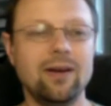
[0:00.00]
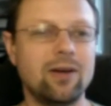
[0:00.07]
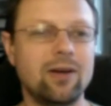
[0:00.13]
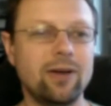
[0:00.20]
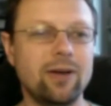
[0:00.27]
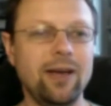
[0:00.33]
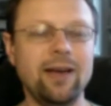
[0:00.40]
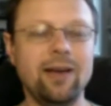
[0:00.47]

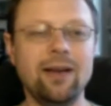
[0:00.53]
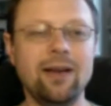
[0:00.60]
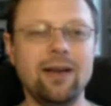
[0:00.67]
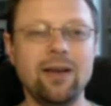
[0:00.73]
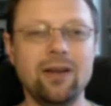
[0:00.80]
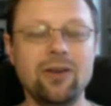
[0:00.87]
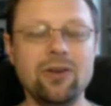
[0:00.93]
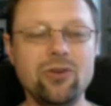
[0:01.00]
creating
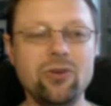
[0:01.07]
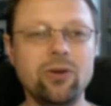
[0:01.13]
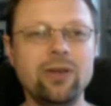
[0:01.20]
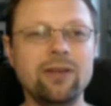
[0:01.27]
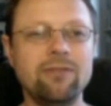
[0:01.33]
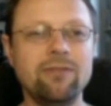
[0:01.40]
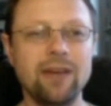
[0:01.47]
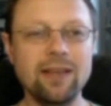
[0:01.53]

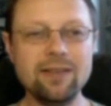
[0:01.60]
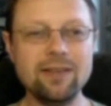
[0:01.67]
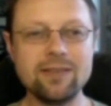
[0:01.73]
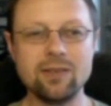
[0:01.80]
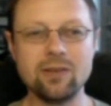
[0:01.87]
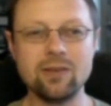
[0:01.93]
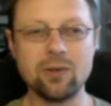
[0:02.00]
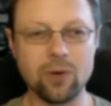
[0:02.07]
joint
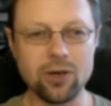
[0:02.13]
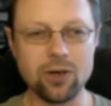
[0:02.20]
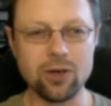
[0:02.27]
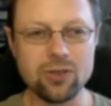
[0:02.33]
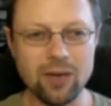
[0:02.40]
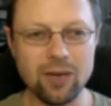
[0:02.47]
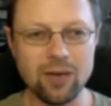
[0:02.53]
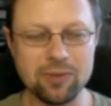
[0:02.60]
events or
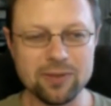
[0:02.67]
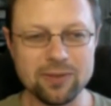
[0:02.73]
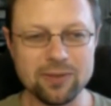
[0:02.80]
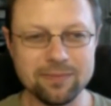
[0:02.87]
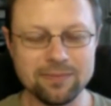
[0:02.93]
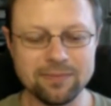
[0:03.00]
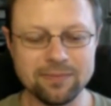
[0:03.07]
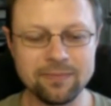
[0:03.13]
workshops,
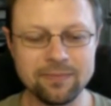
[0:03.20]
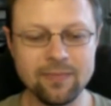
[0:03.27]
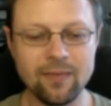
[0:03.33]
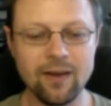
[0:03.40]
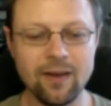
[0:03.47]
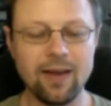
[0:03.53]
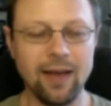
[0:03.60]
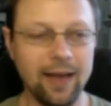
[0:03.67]

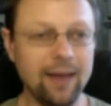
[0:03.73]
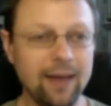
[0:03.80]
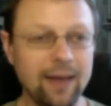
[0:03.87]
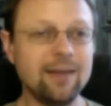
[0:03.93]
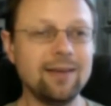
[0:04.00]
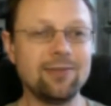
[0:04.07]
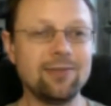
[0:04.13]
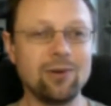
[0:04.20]

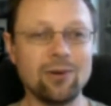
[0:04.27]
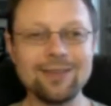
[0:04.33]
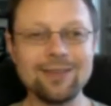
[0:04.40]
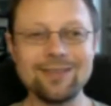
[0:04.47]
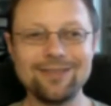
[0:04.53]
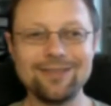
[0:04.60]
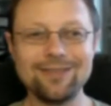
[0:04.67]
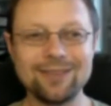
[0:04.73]
and of
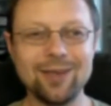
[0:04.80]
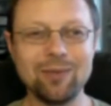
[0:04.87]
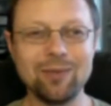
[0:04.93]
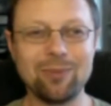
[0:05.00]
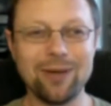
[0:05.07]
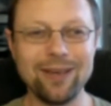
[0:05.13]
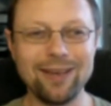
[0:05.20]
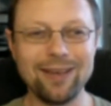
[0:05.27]
course,
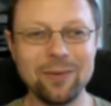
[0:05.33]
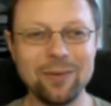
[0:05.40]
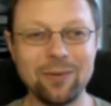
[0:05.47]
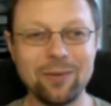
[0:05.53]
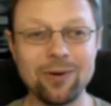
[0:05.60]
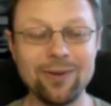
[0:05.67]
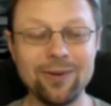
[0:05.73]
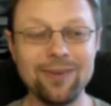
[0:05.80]
celebrating the
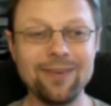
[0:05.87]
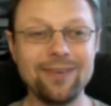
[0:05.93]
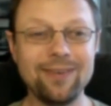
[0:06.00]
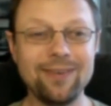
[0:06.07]
World